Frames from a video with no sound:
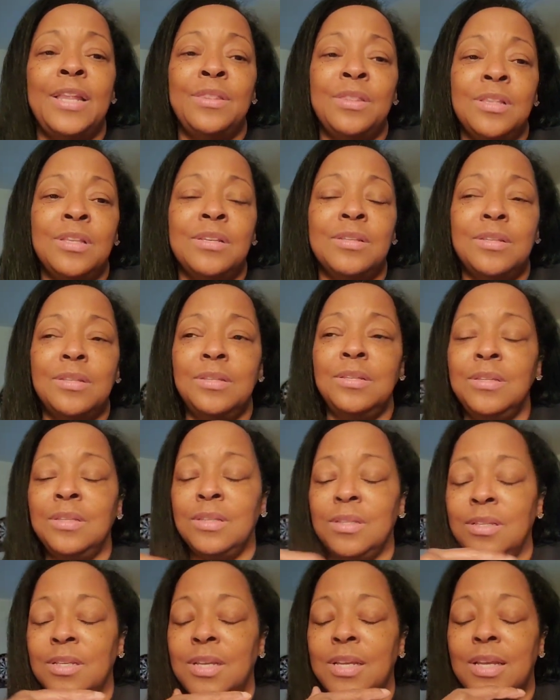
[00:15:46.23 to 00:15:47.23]
in
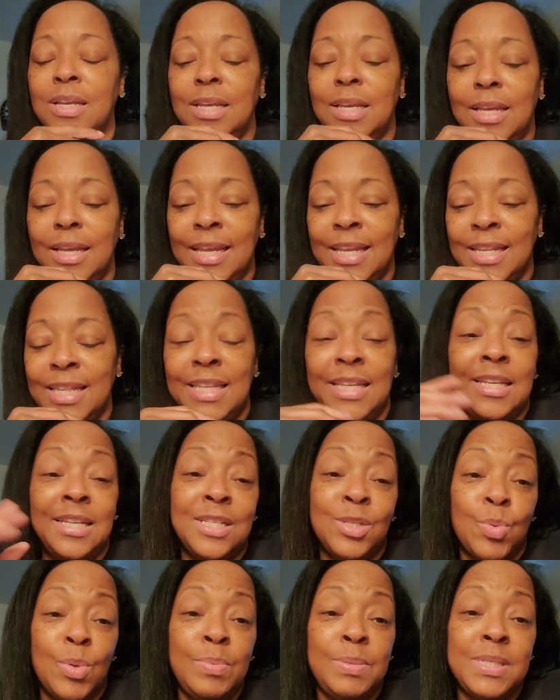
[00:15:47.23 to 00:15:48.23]

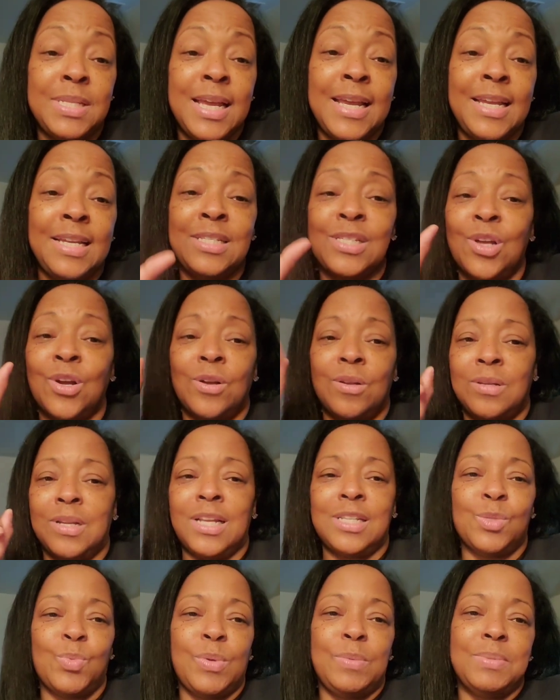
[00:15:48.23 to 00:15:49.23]
the sweepstakes, or
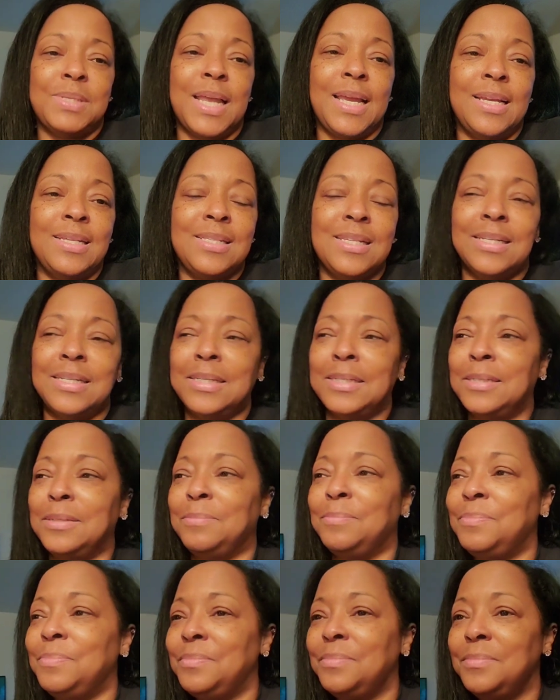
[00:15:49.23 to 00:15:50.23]
not sweepstakes,
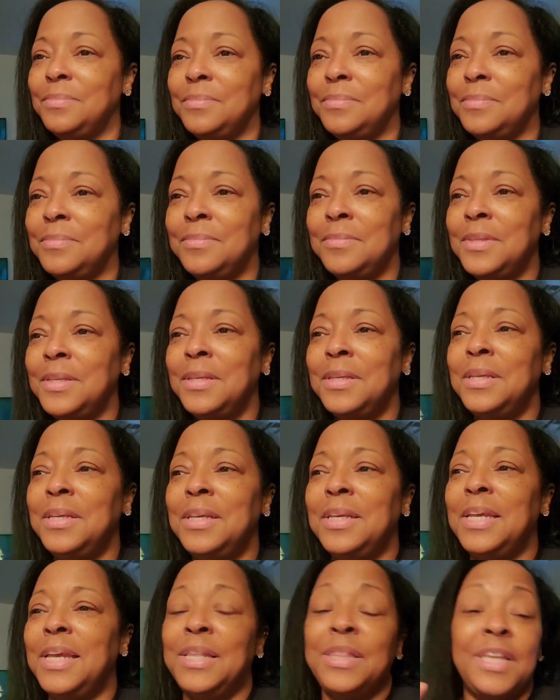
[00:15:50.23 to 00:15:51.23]
in
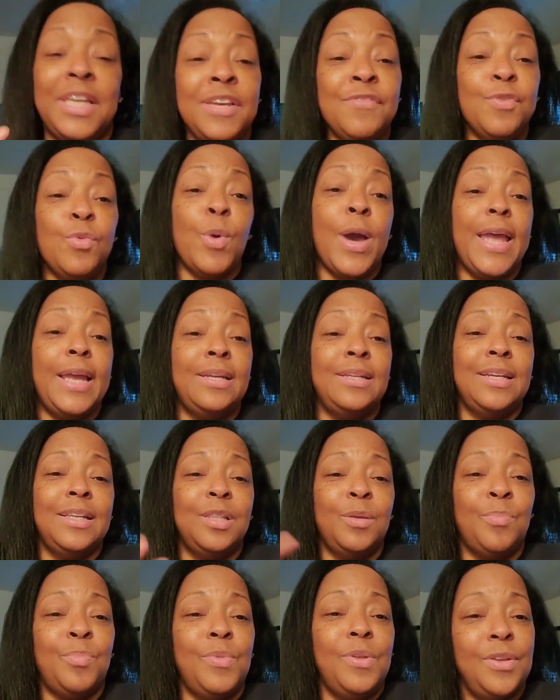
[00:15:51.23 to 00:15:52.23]
the giveaway.
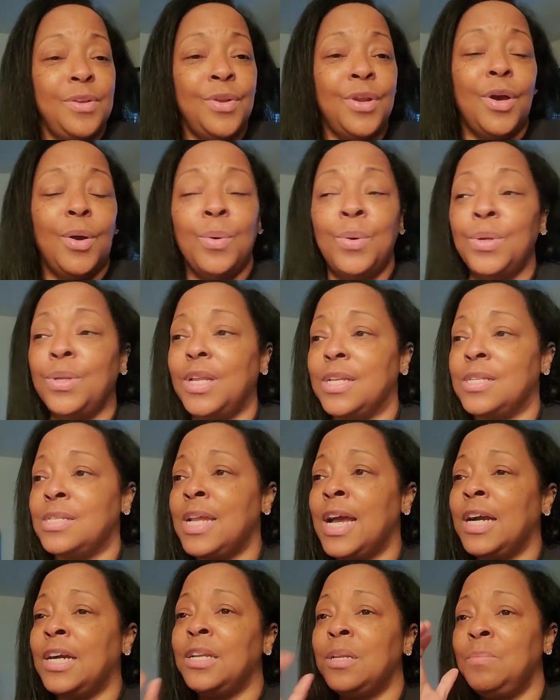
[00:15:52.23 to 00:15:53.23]

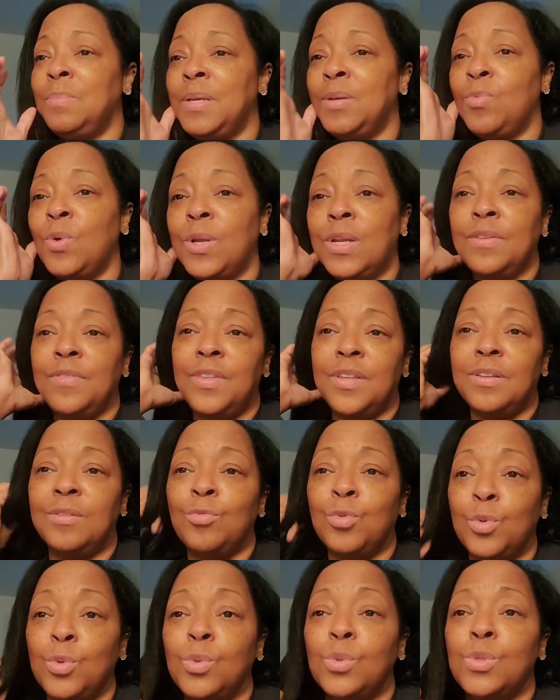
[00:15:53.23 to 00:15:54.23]
That's not gonna be one of
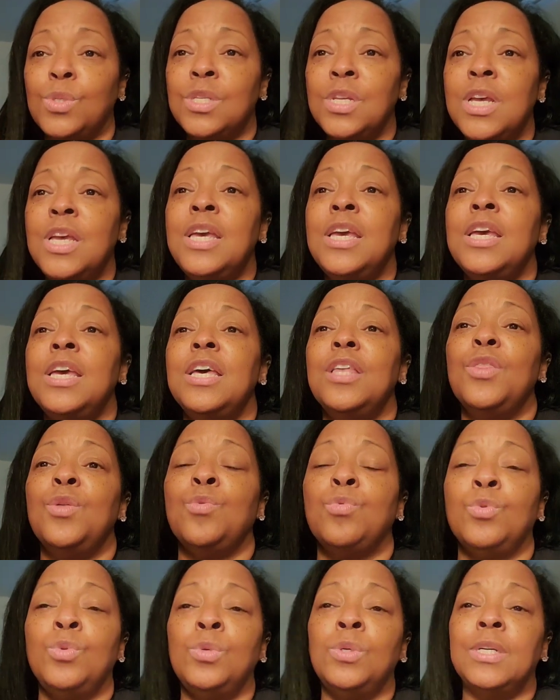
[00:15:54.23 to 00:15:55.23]
the rules.
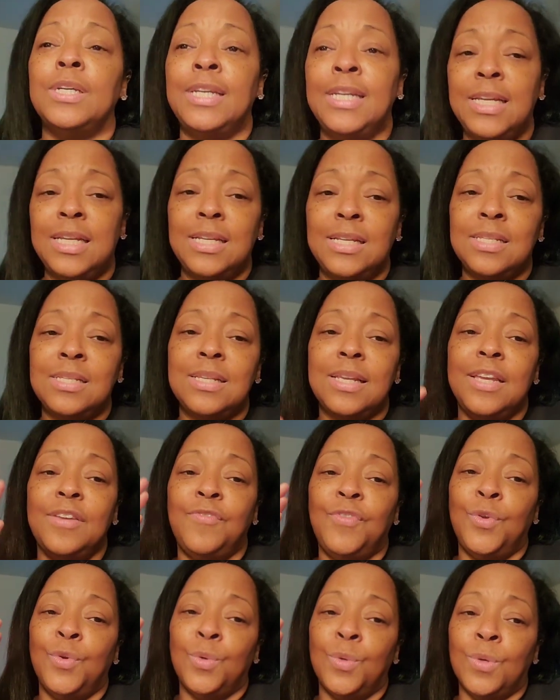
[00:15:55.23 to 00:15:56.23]
The rule is,
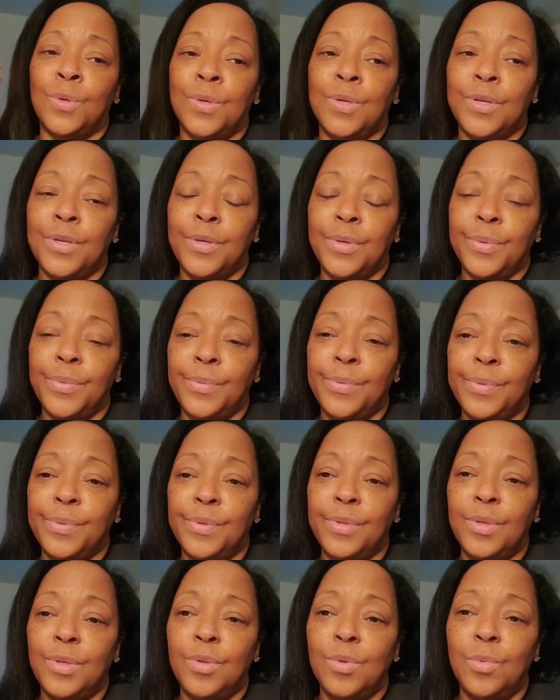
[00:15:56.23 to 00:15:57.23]
if you
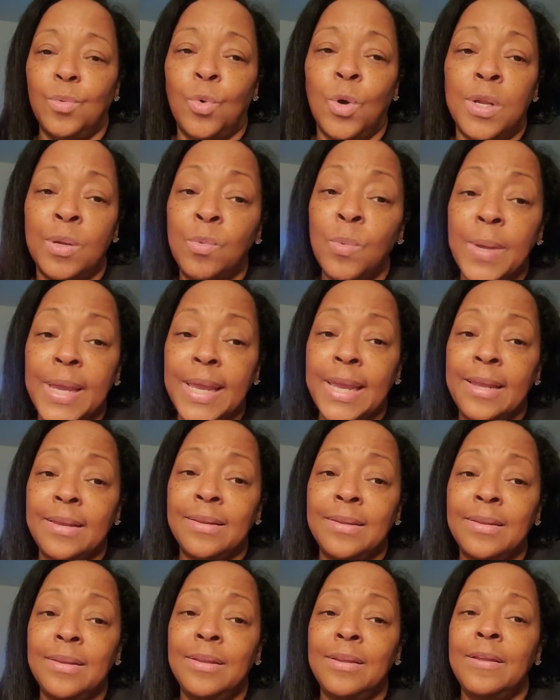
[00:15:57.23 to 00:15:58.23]
want to
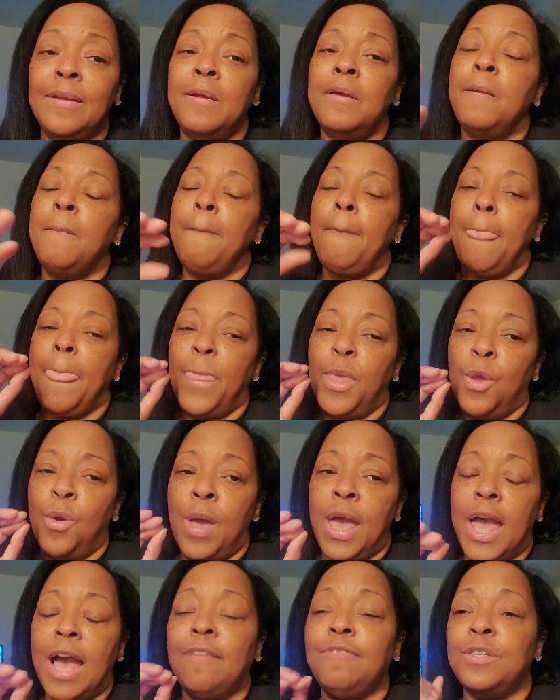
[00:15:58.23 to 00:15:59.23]
win,
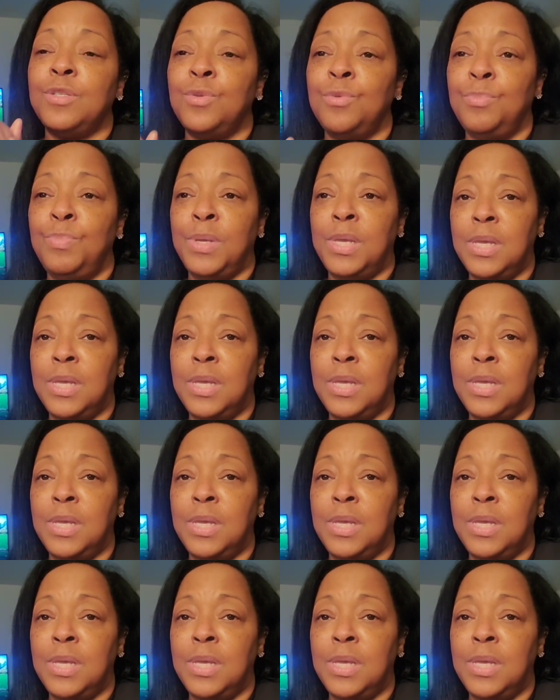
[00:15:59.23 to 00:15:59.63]
you have to